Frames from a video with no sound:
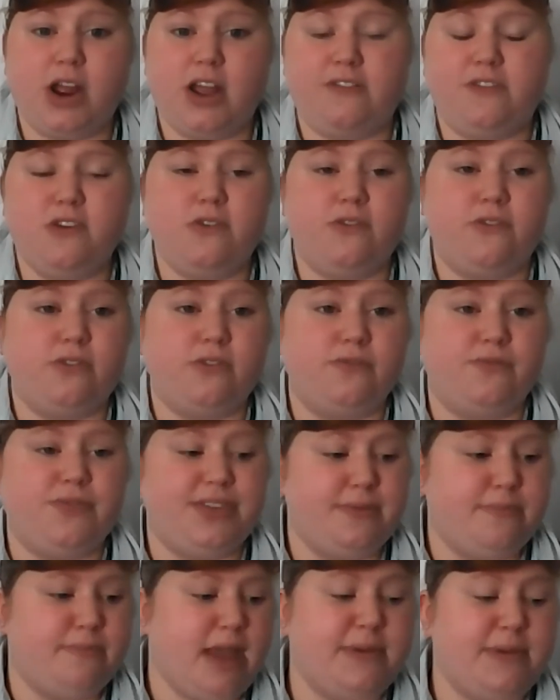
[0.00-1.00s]
if you
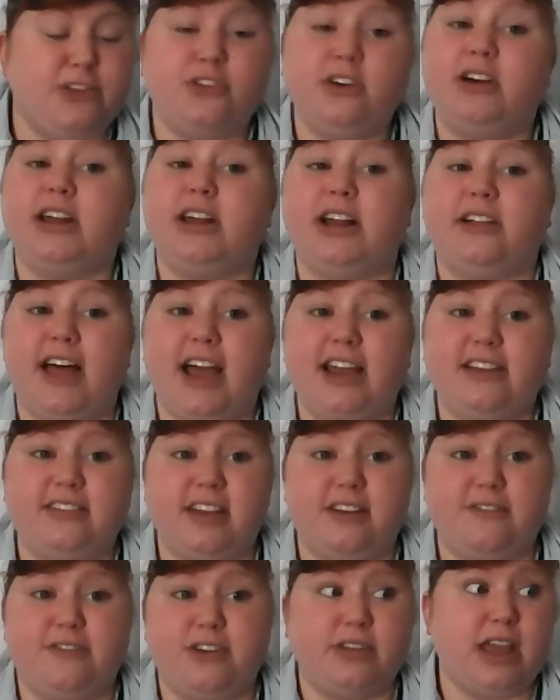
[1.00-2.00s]
maybe took an
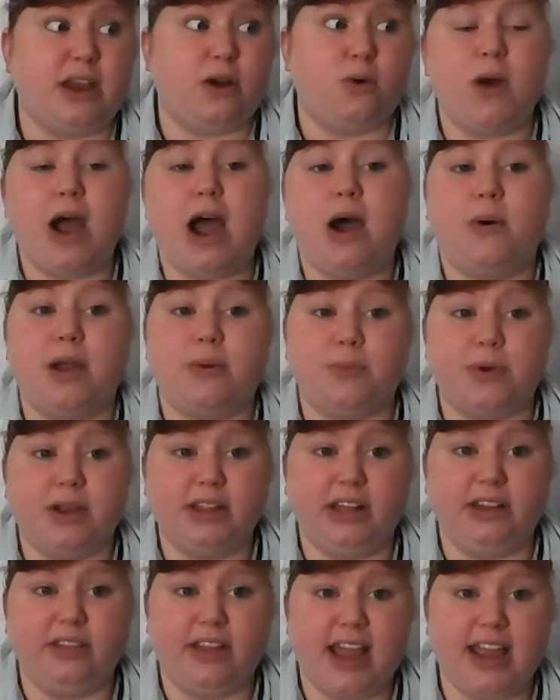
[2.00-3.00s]
elective and you're like, wow, I
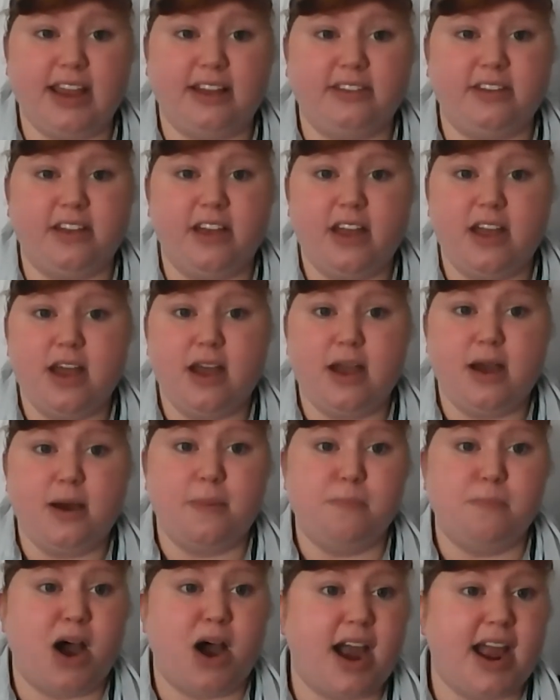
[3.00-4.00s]
really liked
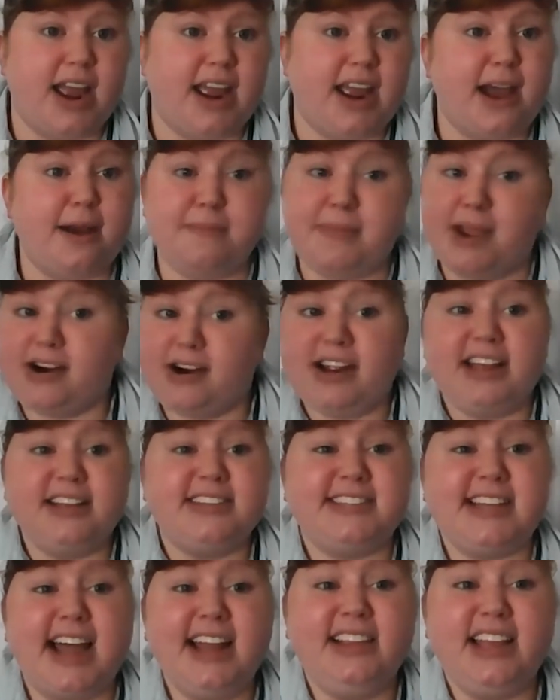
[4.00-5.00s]
my American
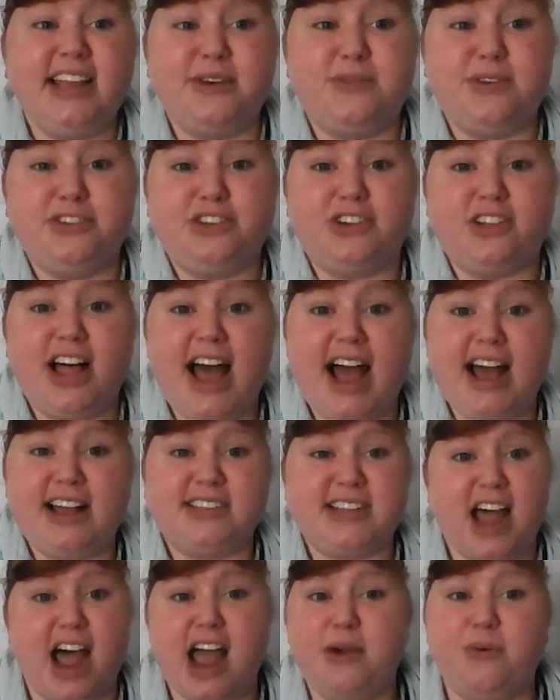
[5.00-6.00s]
Sign Language
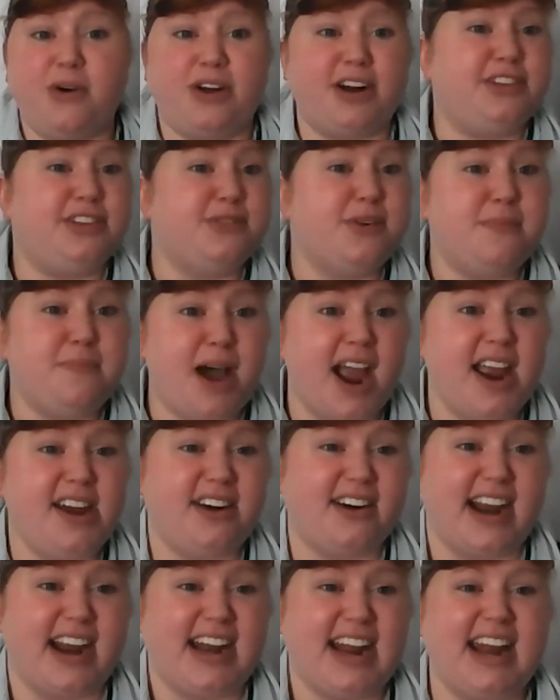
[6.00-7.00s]
class. I want to do a
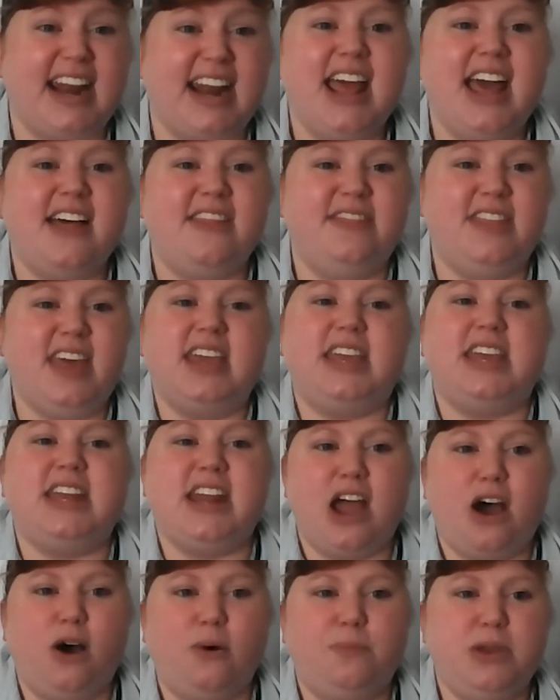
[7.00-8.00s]
minor in it. They can
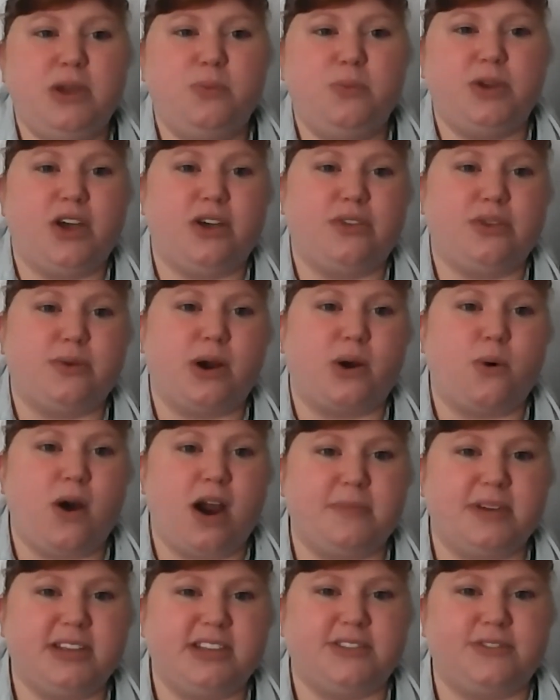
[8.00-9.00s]
help you with all the
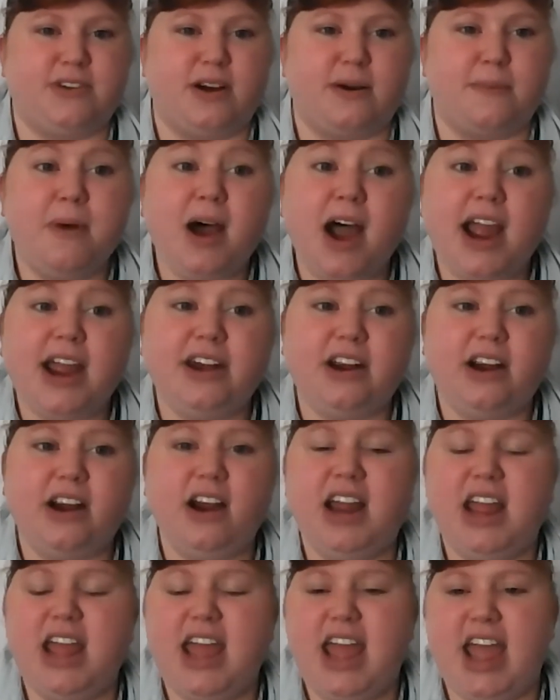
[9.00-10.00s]
requirements for a
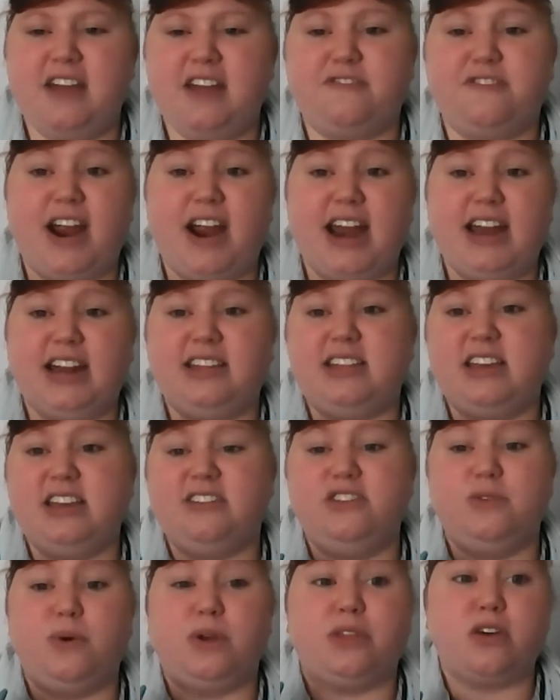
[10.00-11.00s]
minor and for anything
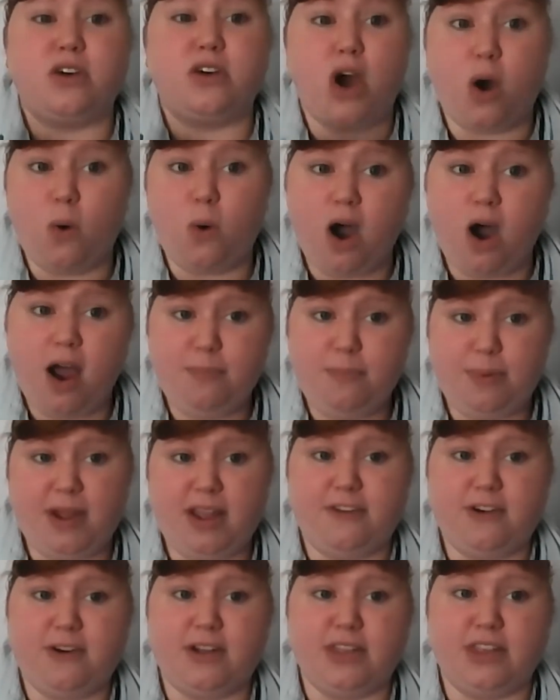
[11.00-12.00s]
to do with co-op.
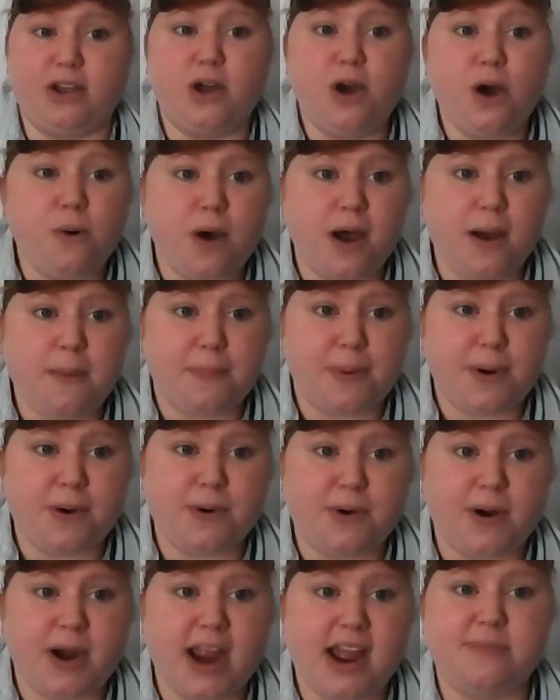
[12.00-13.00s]
If you're in the co-op
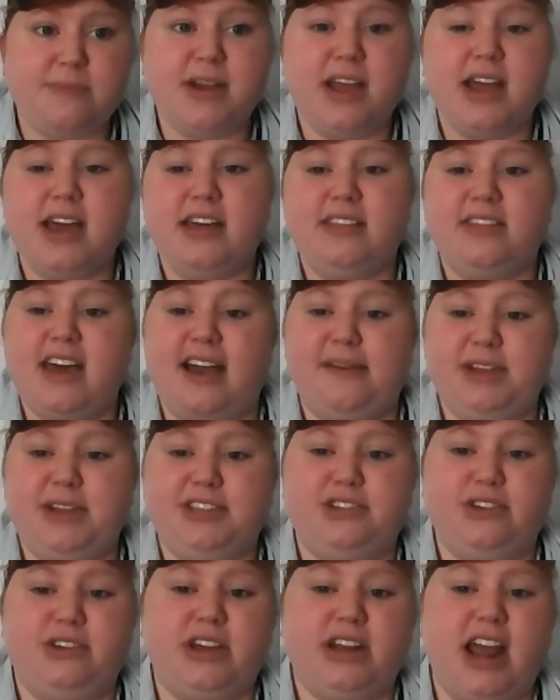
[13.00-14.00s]
program, that
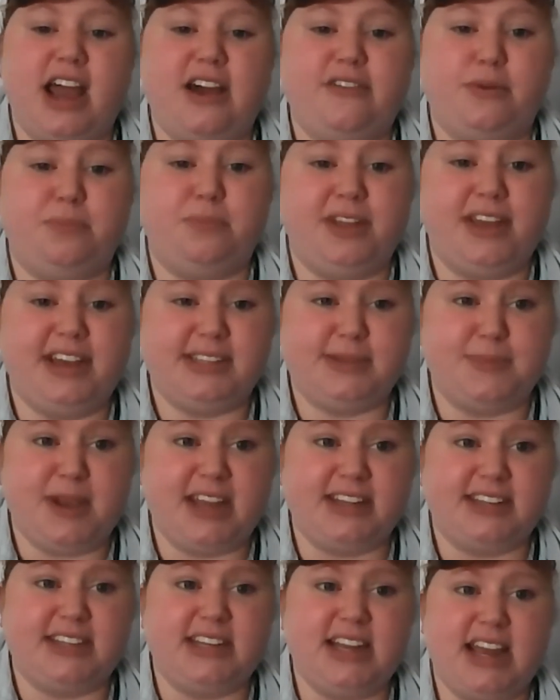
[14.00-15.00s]
means you can have a
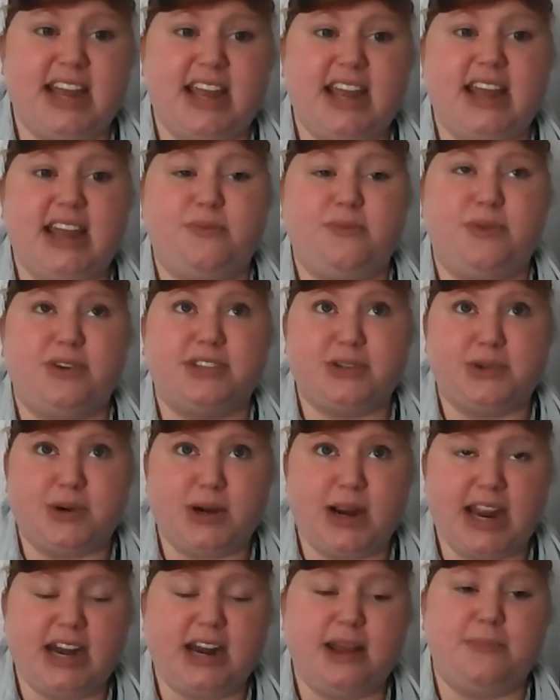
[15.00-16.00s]
placement. And what's
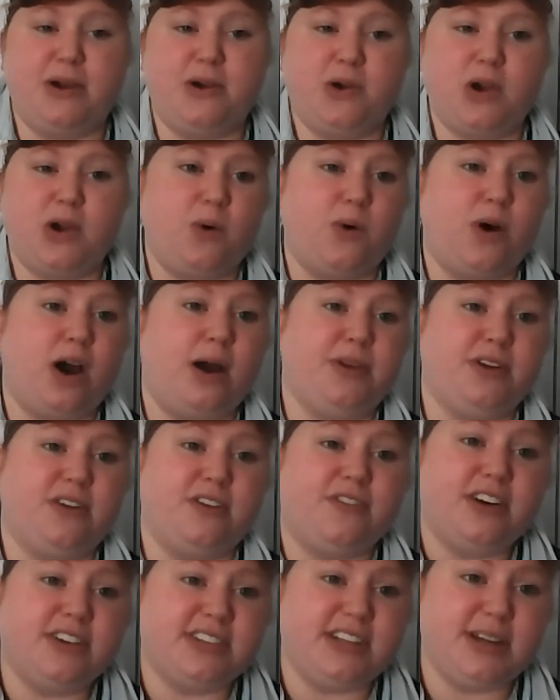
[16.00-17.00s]
great about co-op
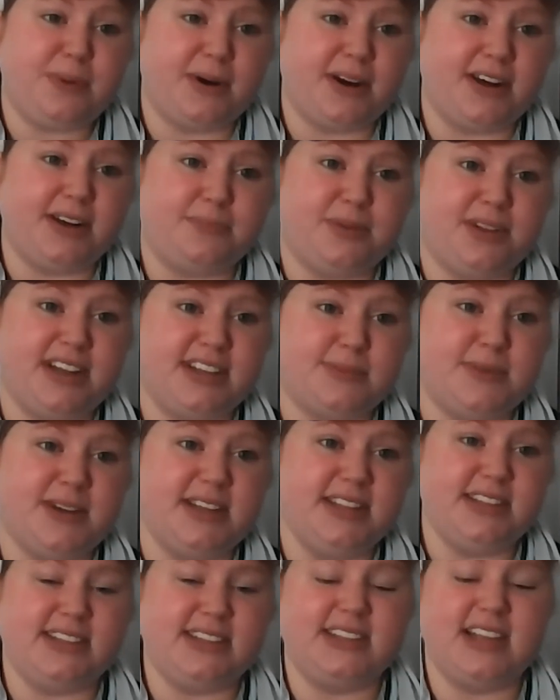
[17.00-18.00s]
university
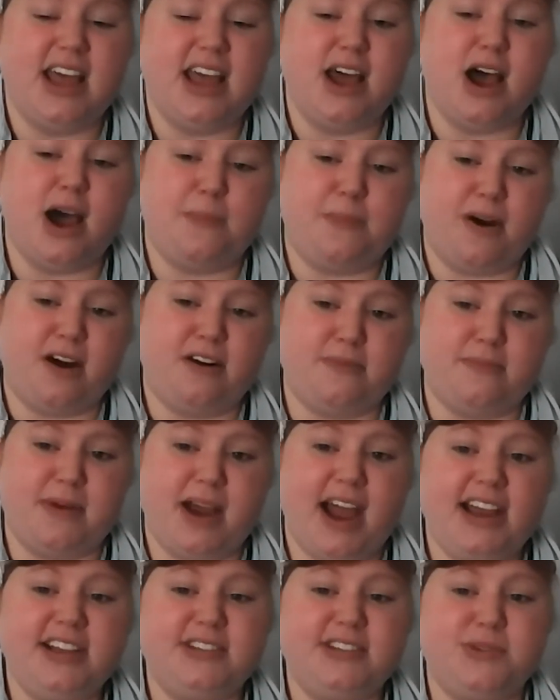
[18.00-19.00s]
placements, apart from
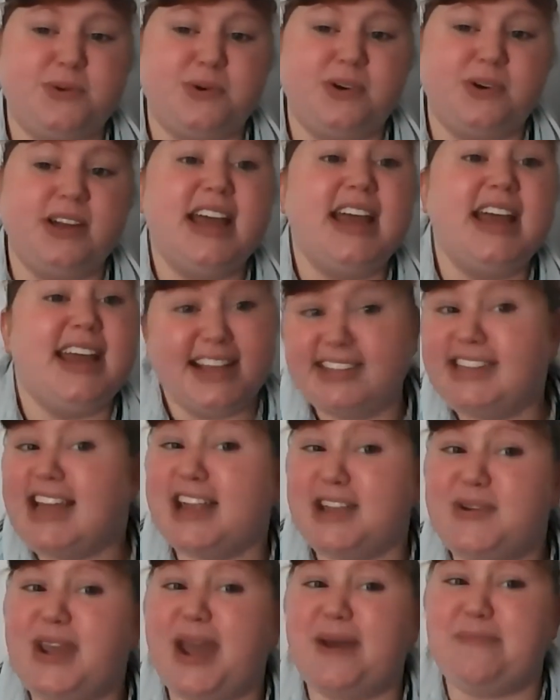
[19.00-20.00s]
high school, is
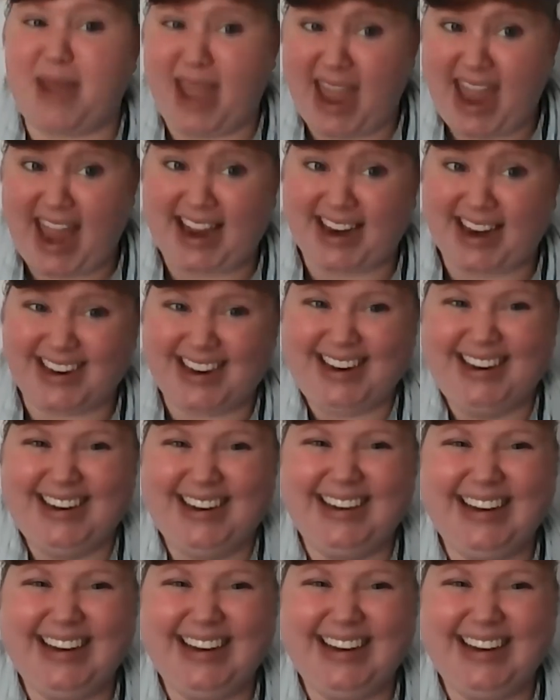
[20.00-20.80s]
that you get paid.